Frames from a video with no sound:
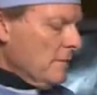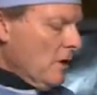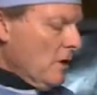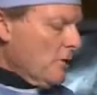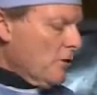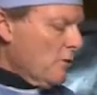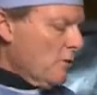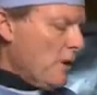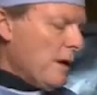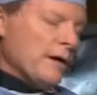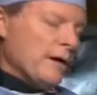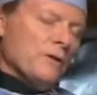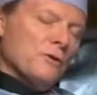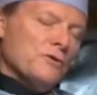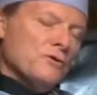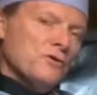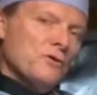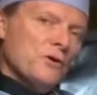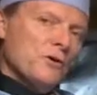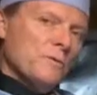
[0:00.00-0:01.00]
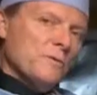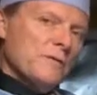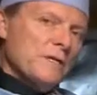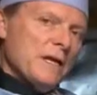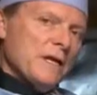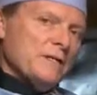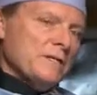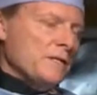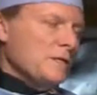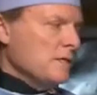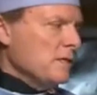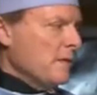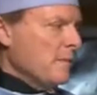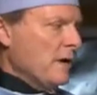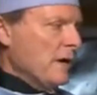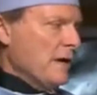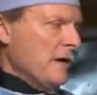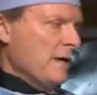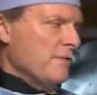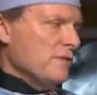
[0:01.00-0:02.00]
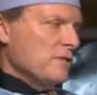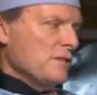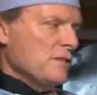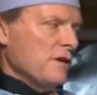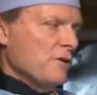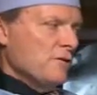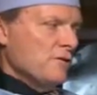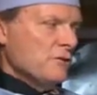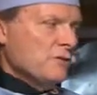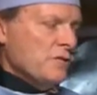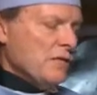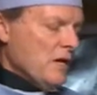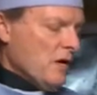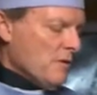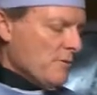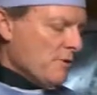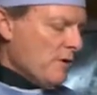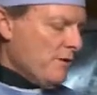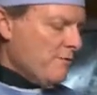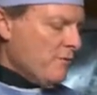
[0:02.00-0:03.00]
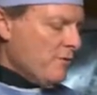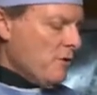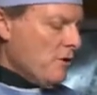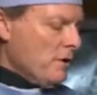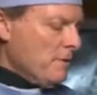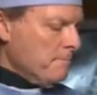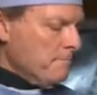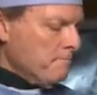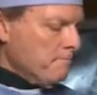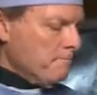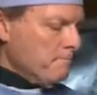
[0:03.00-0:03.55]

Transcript: Under regular circumstances, I might have a sterile C-arm cover on.